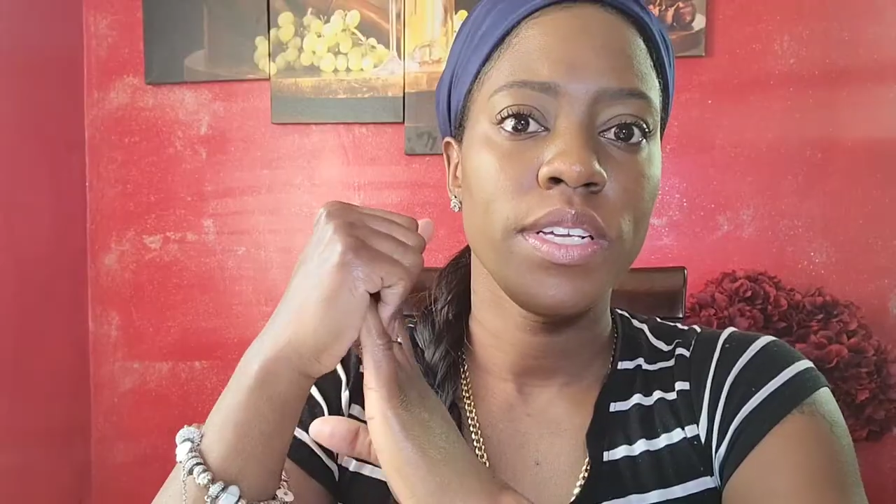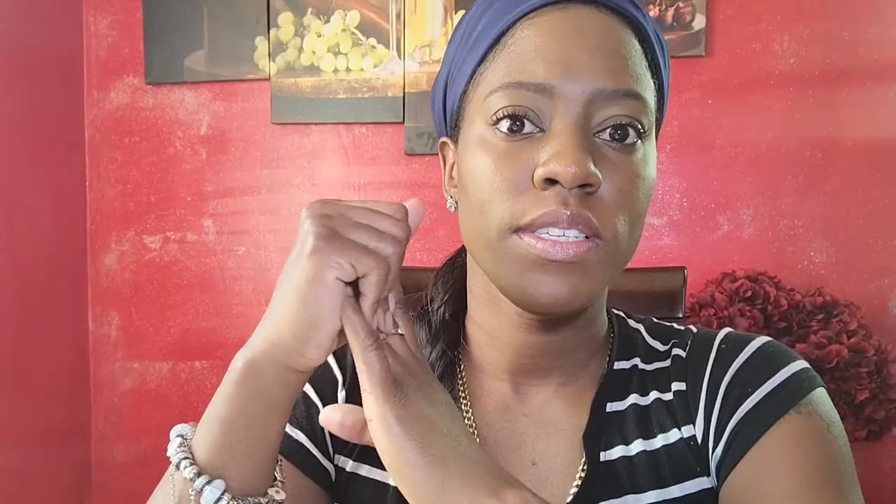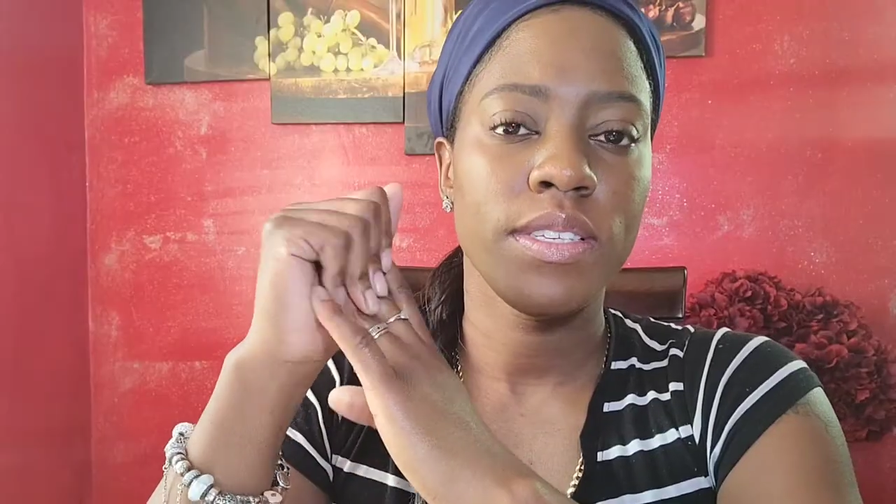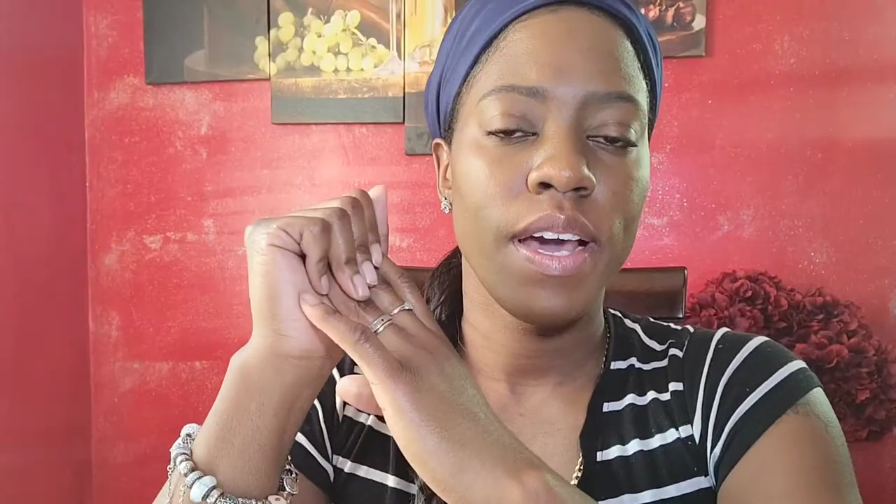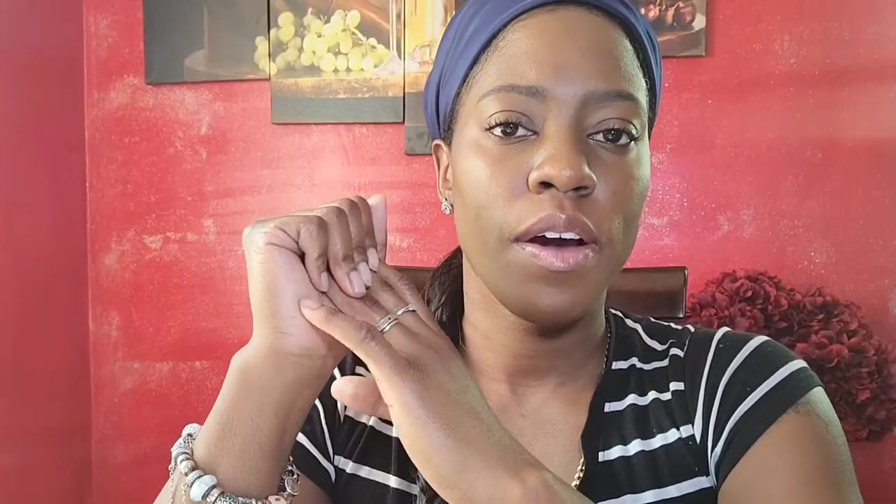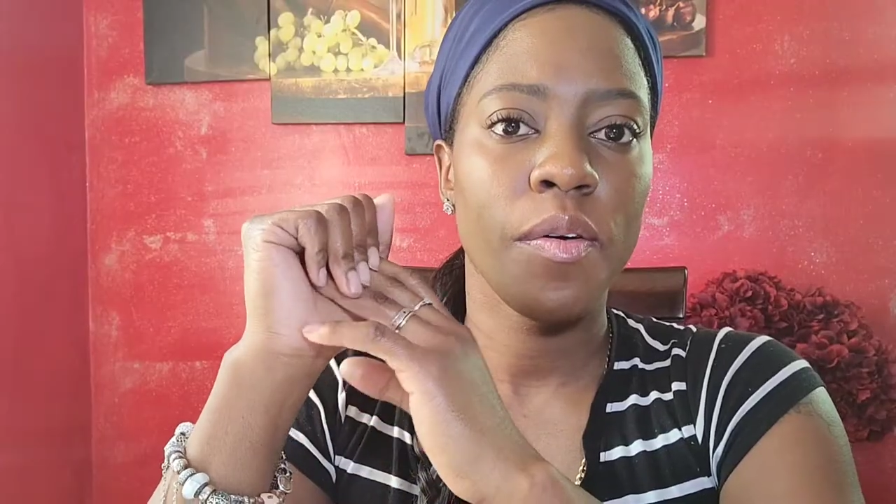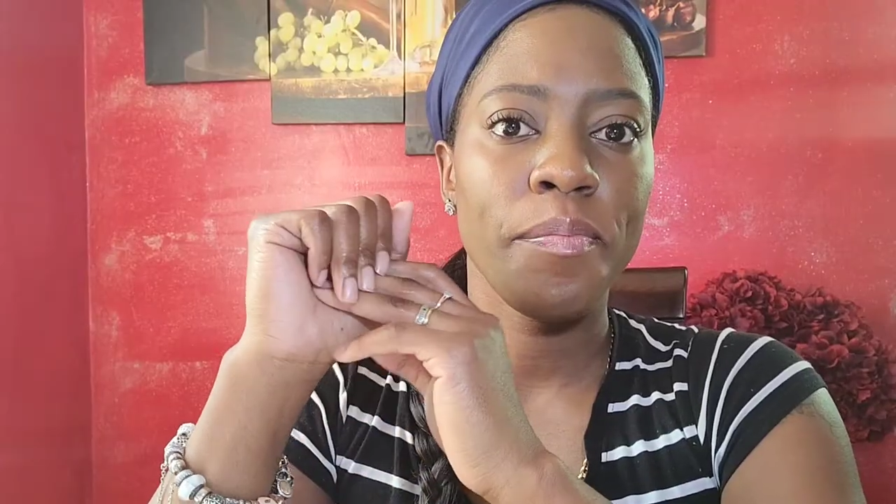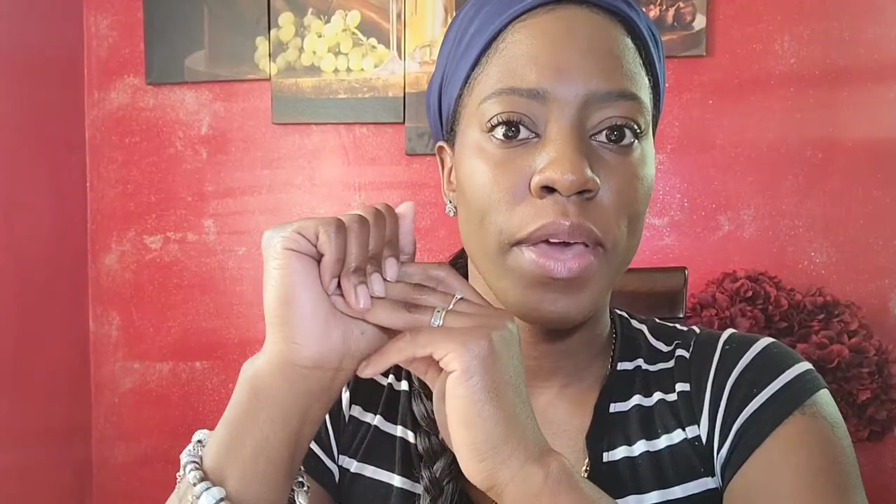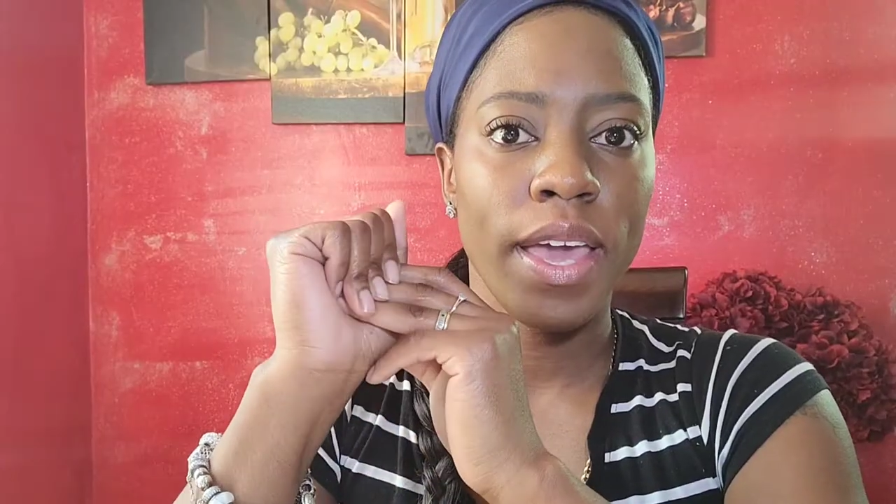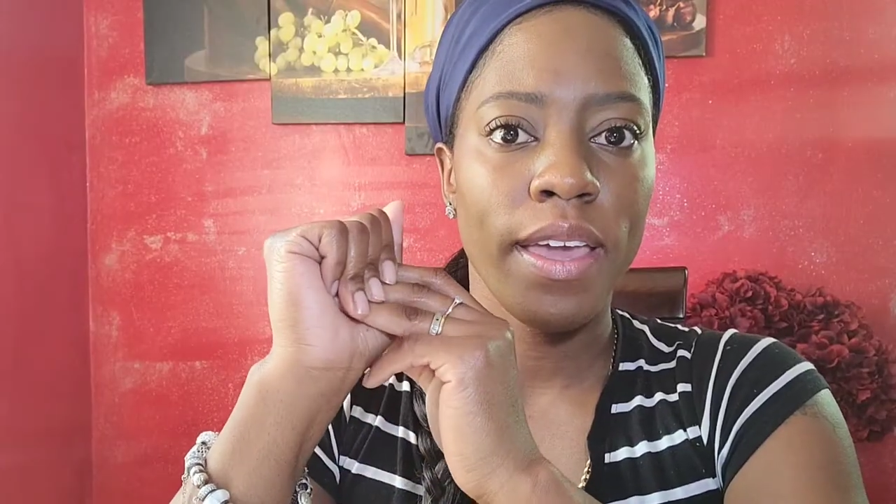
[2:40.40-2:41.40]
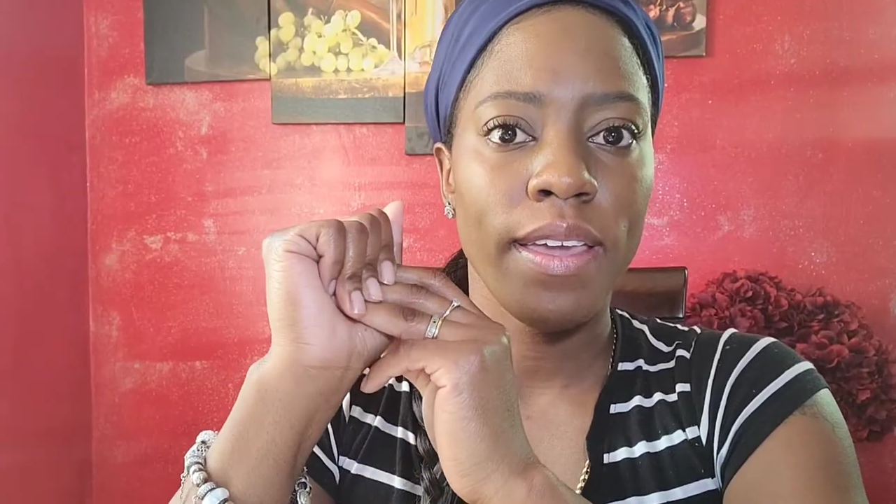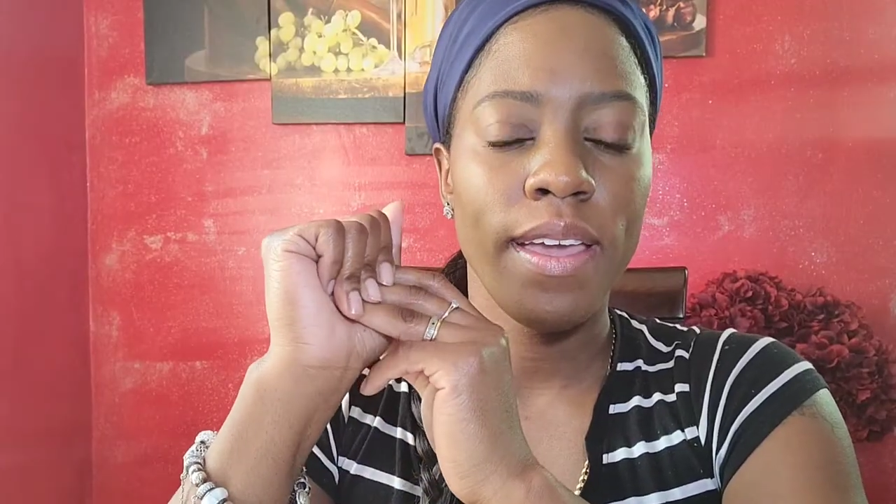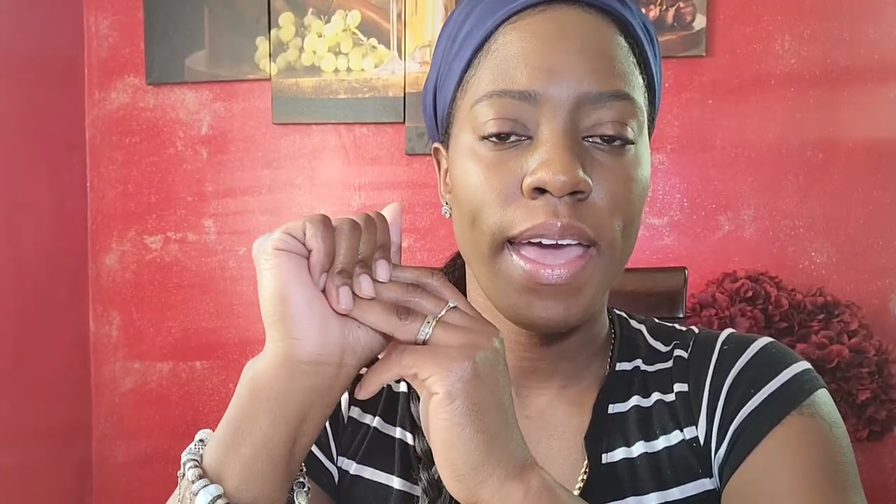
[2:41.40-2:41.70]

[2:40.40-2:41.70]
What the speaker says: is now May